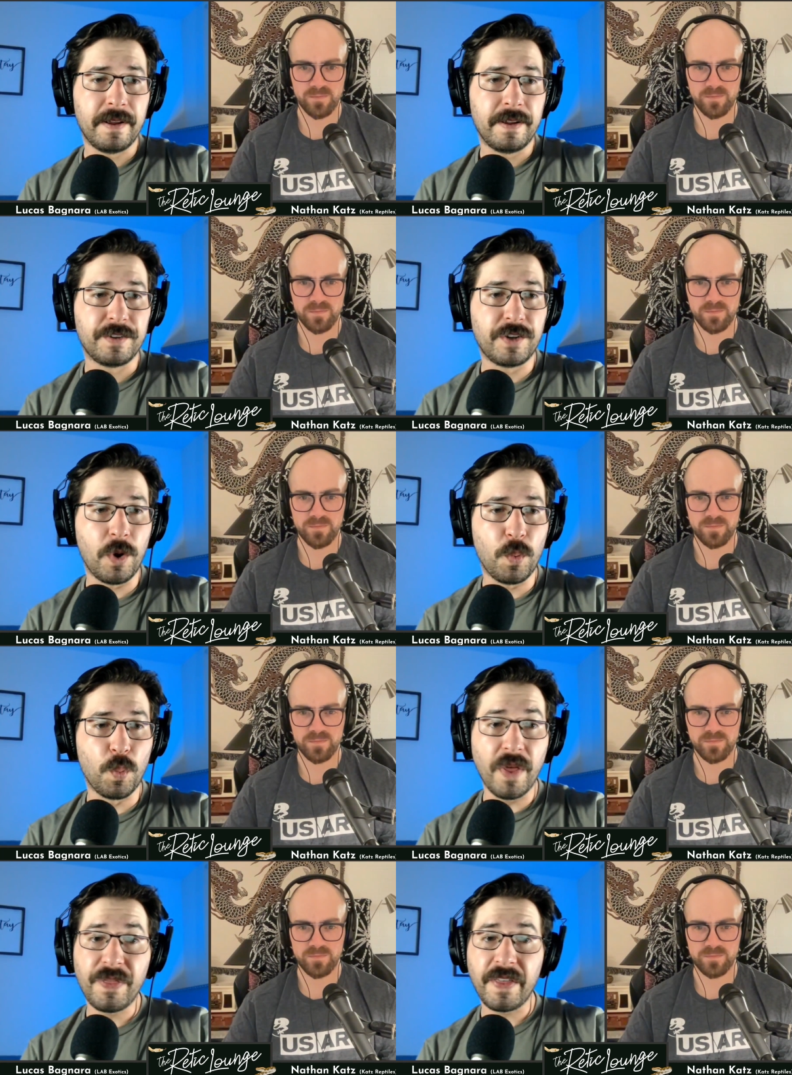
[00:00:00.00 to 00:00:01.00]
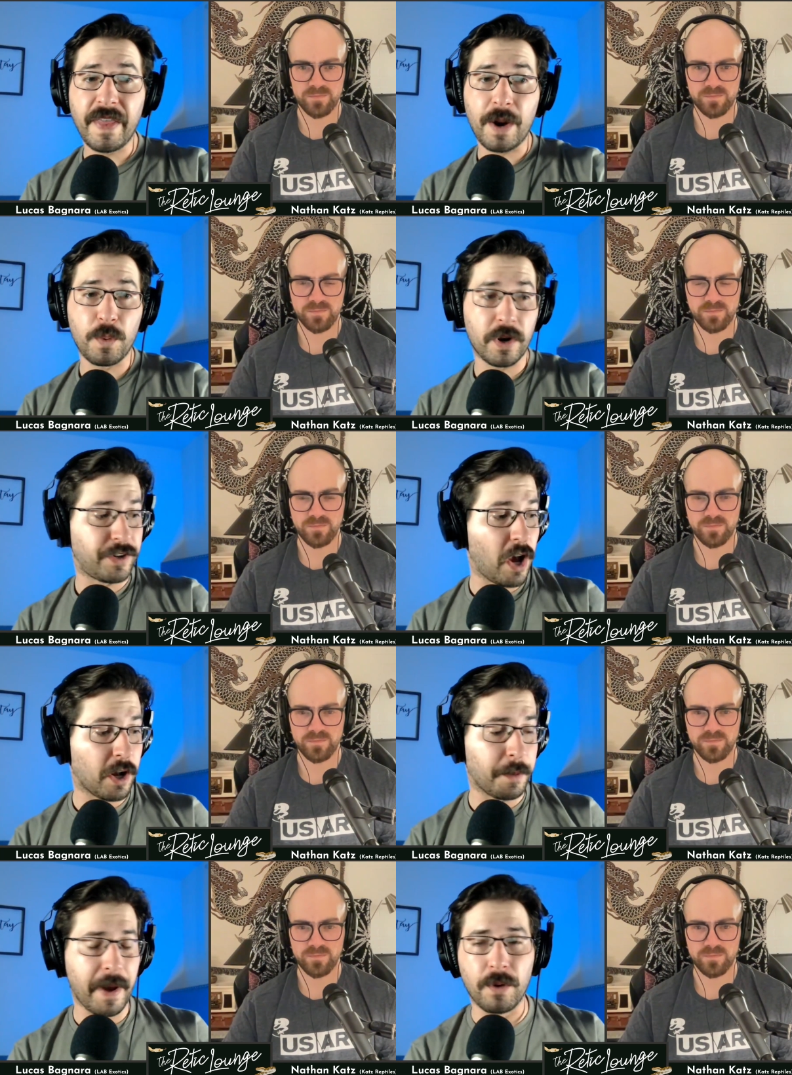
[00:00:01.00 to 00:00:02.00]
Speaker 1: So one thing that I want to talk
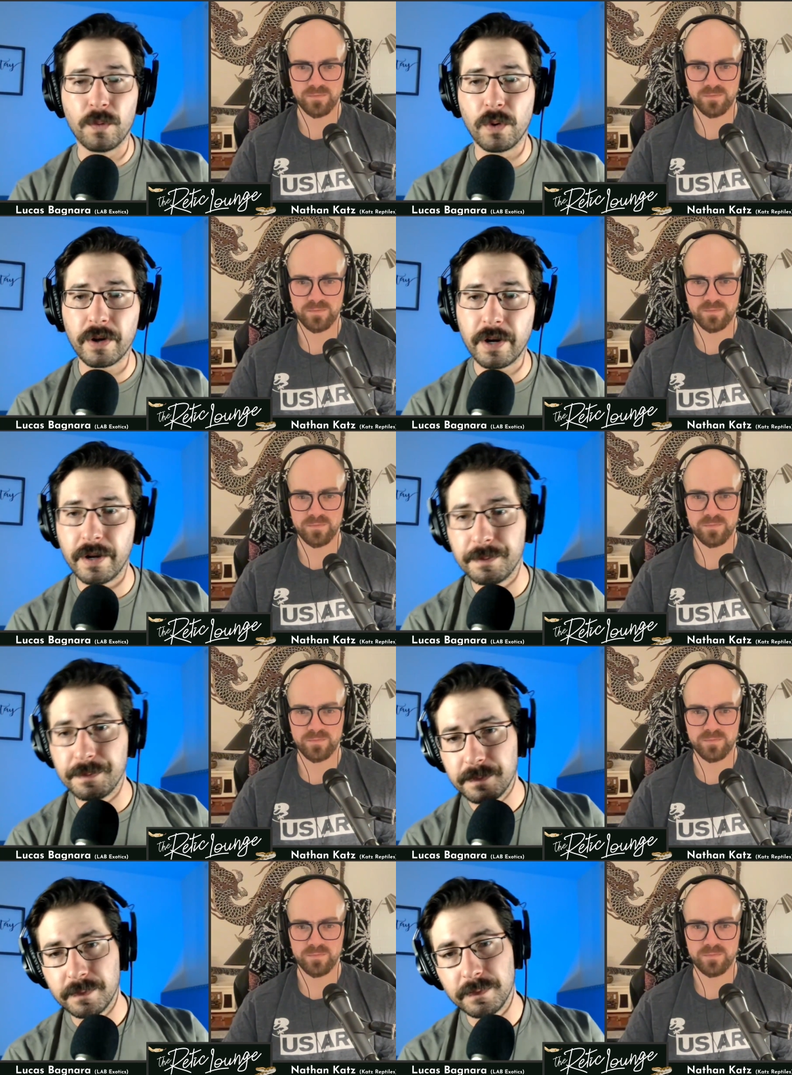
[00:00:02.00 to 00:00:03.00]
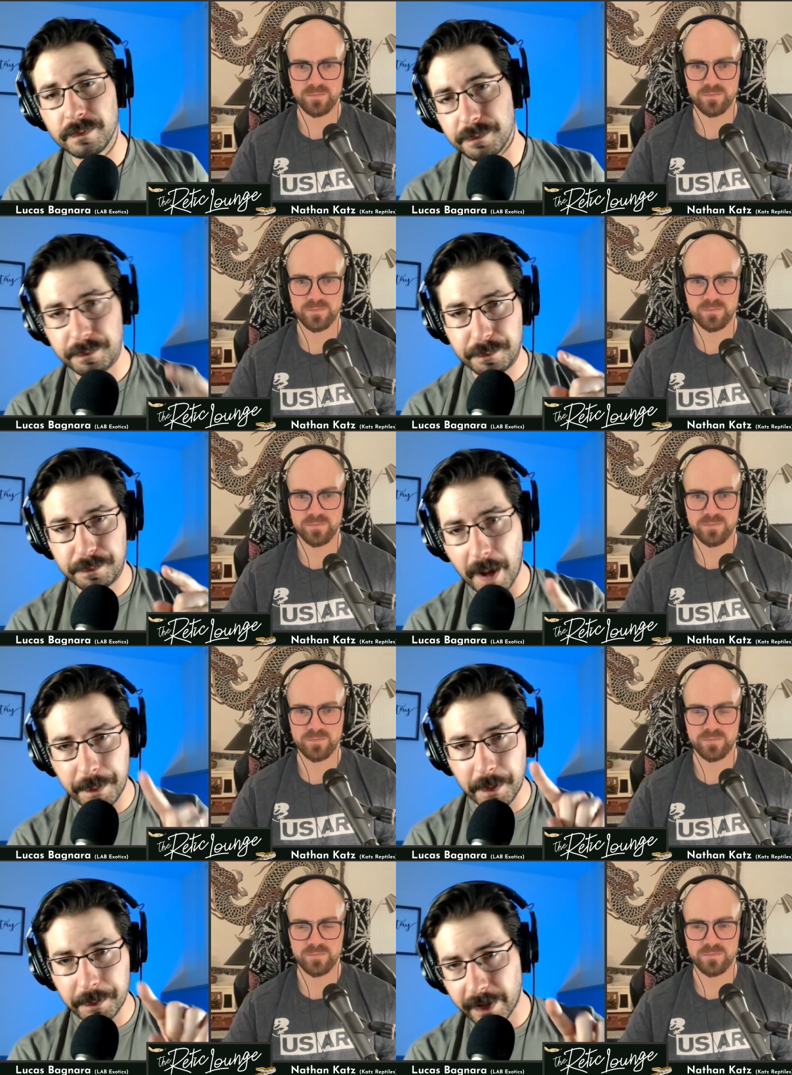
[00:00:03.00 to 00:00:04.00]
about, we're going to pop
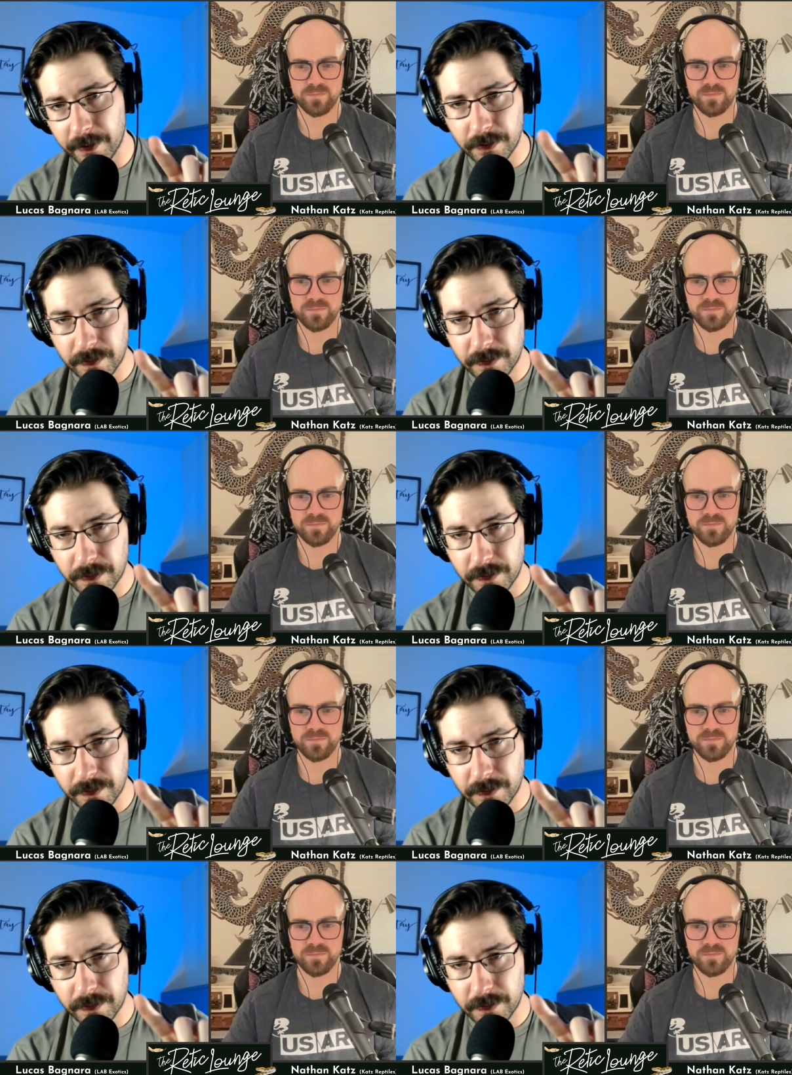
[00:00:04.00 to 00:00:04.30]
up a little